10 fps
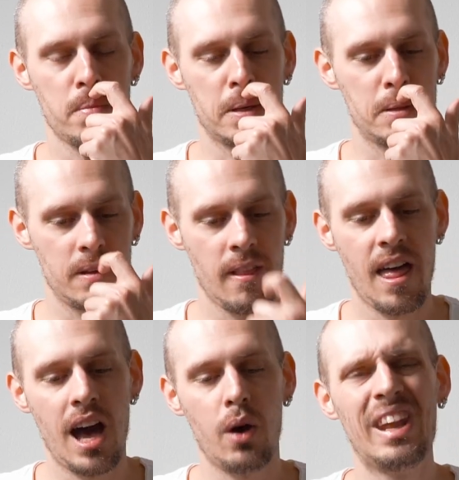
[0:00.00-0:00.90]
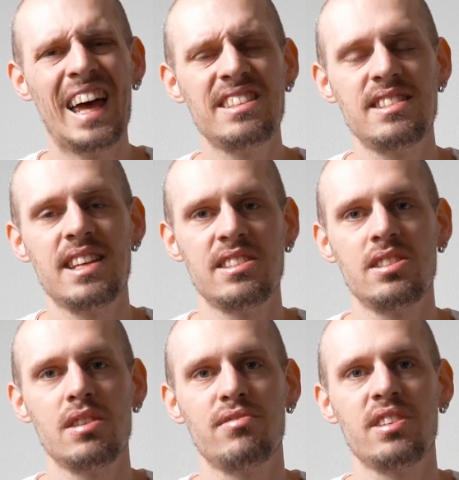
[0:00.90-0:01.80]
but how light
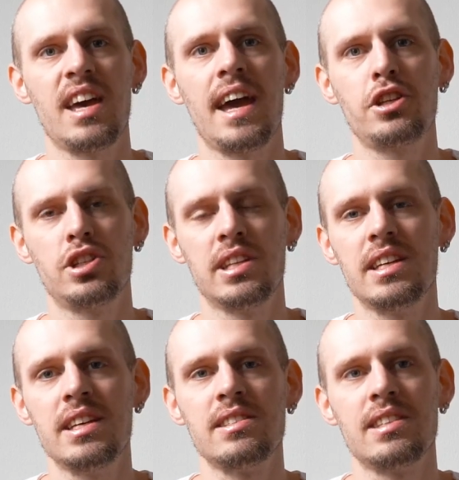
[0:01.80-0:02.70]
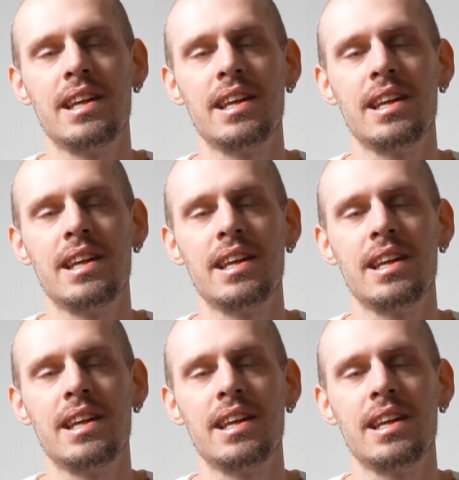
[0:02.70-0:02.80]
sensitive it actually is.